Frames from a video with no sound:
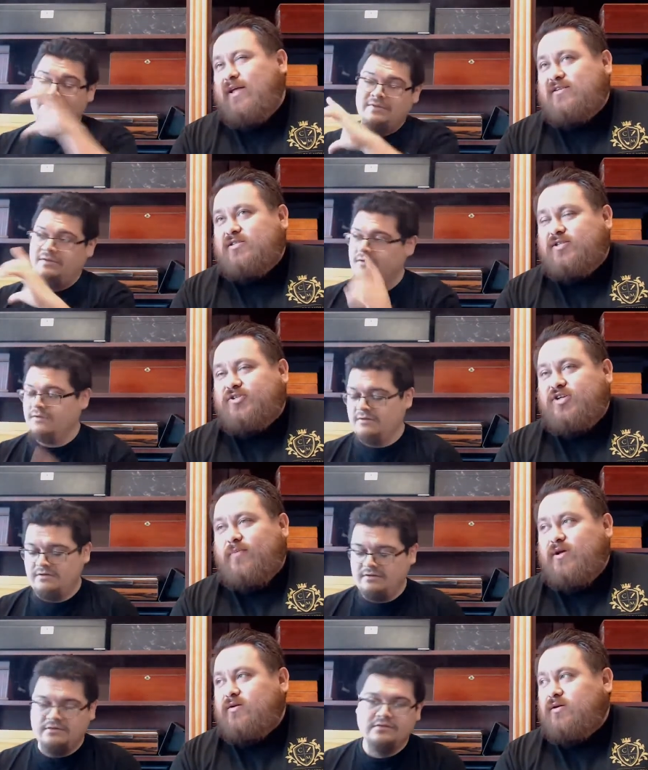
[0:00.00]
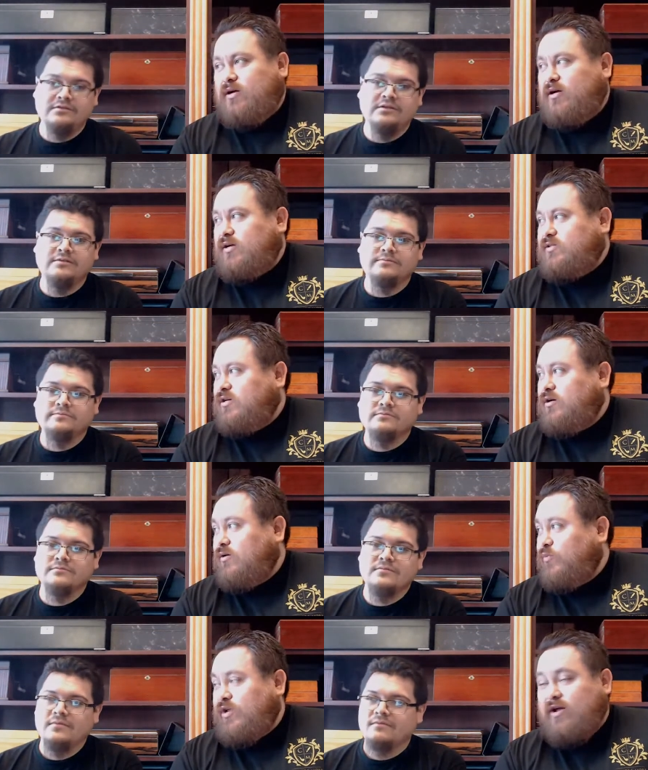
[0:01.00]
Speaker 1: access to the shop now, uh, so
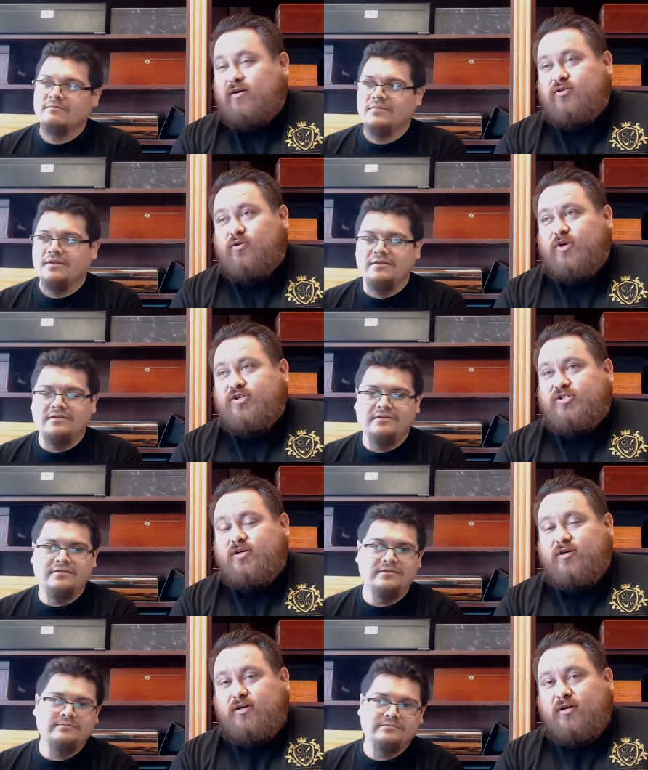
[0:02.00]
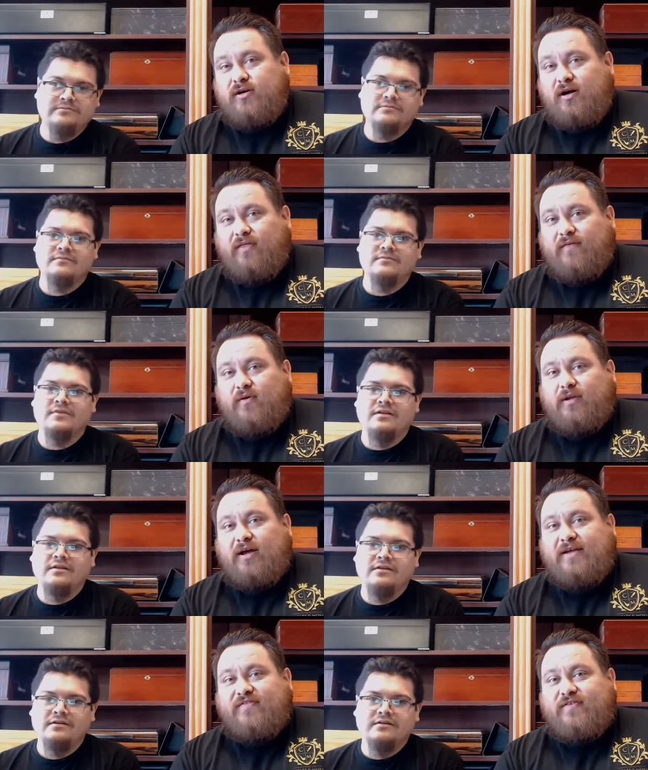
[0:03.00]
we can out control the register, uh, the phone
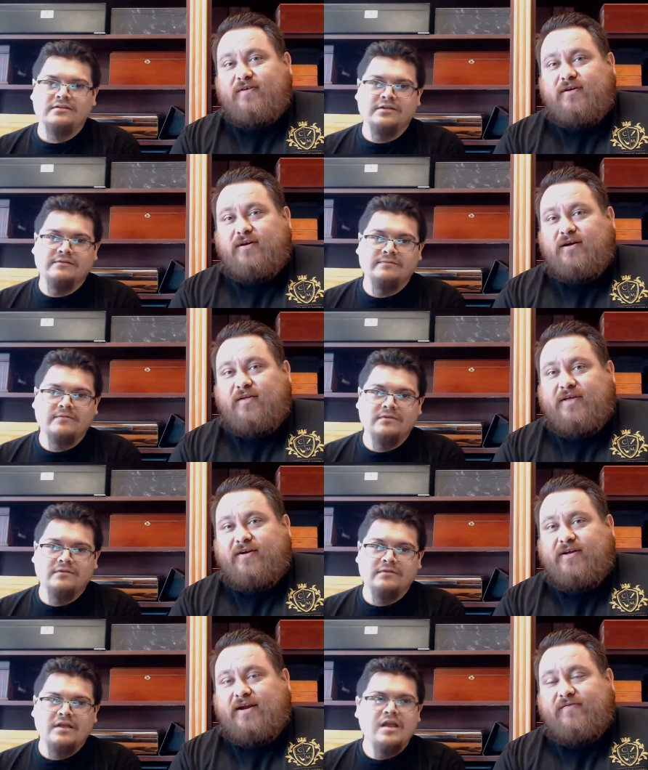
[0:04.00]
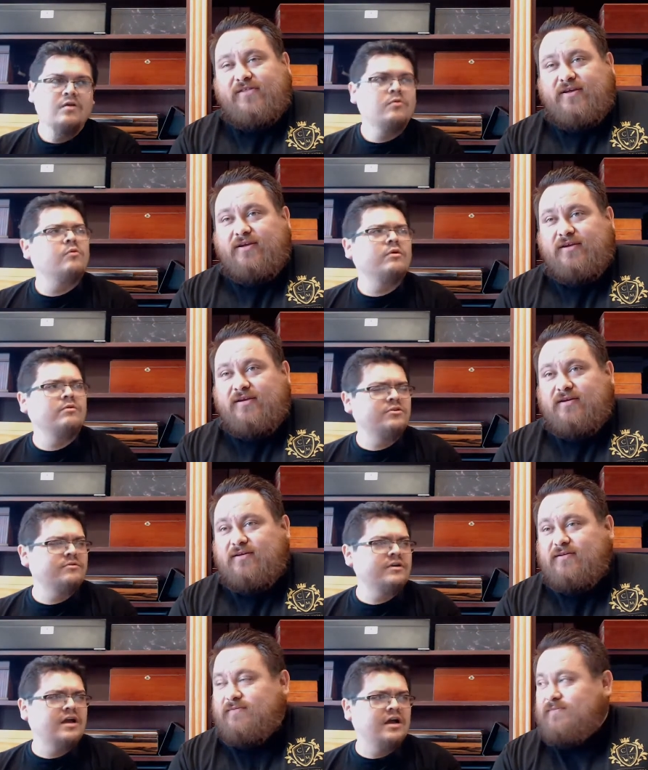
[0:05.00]
lines, yeah. Uh, the internet, everything.
Speaker 2: We were
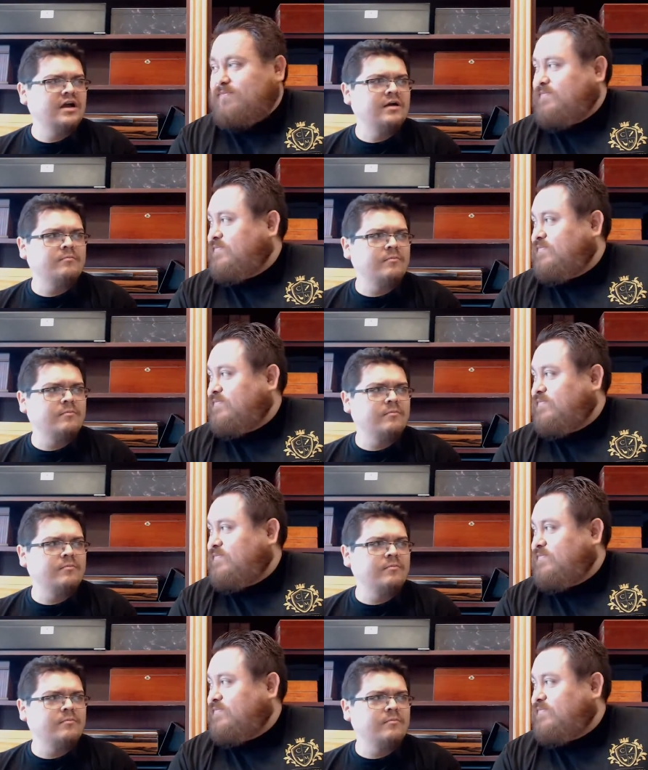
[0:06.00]
doing a